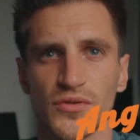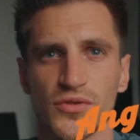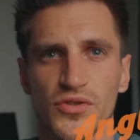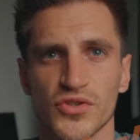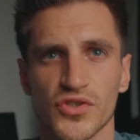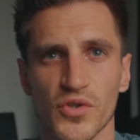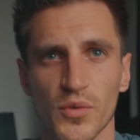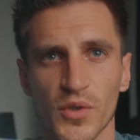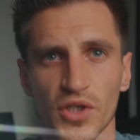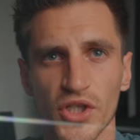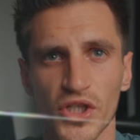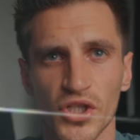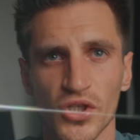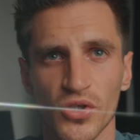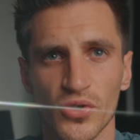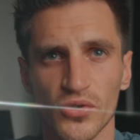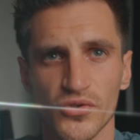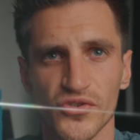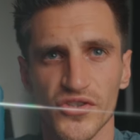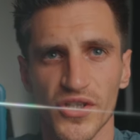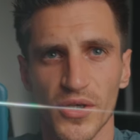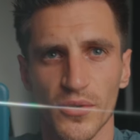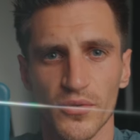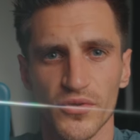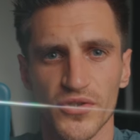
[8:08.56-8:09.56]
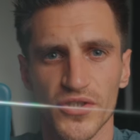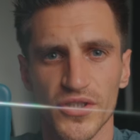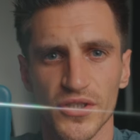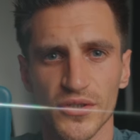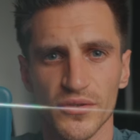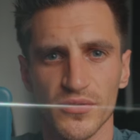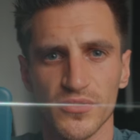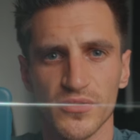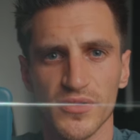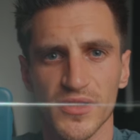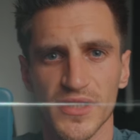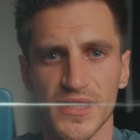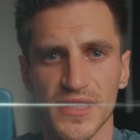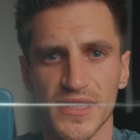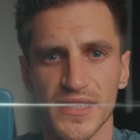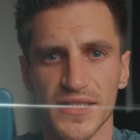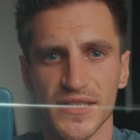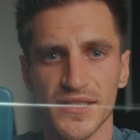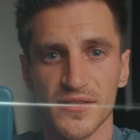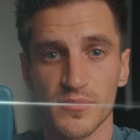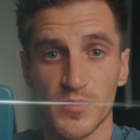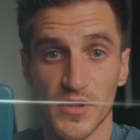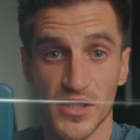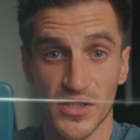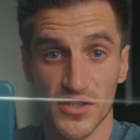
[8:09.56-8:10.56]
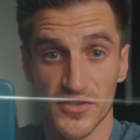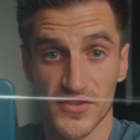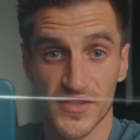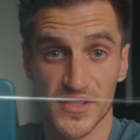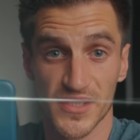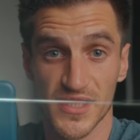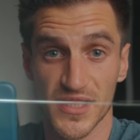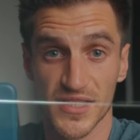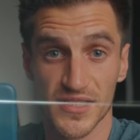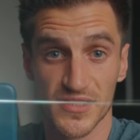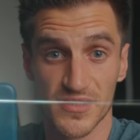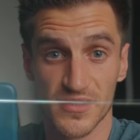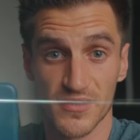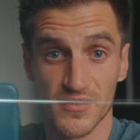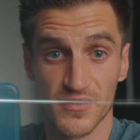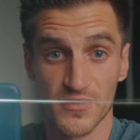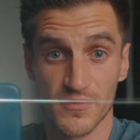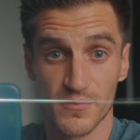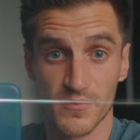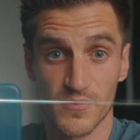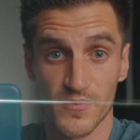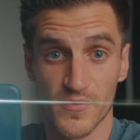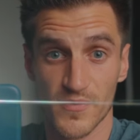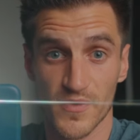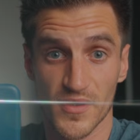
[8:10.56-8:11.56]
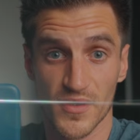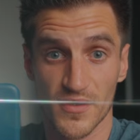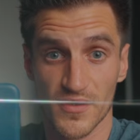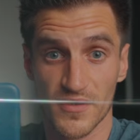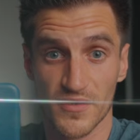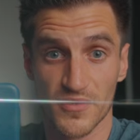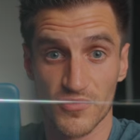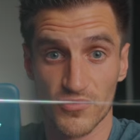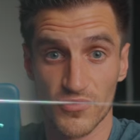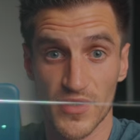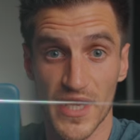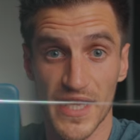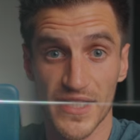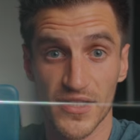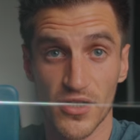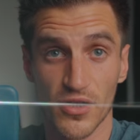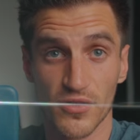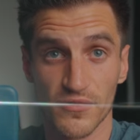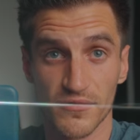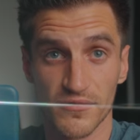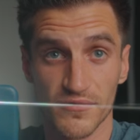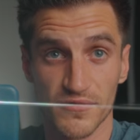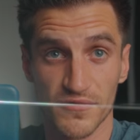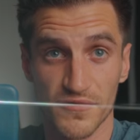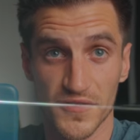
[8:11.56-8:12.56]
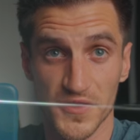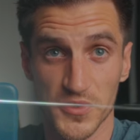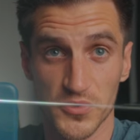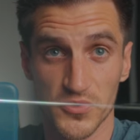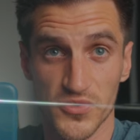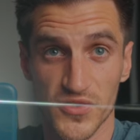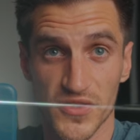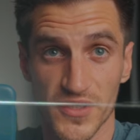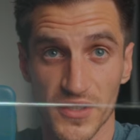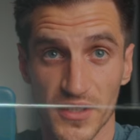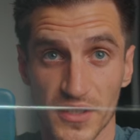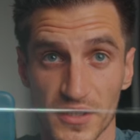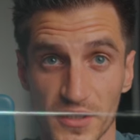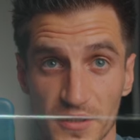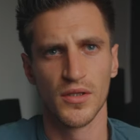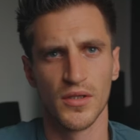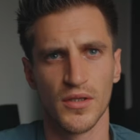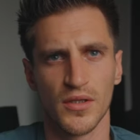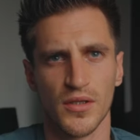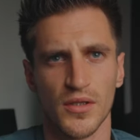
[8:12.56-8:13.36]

So what you can also do is, because it's a thread-on filter,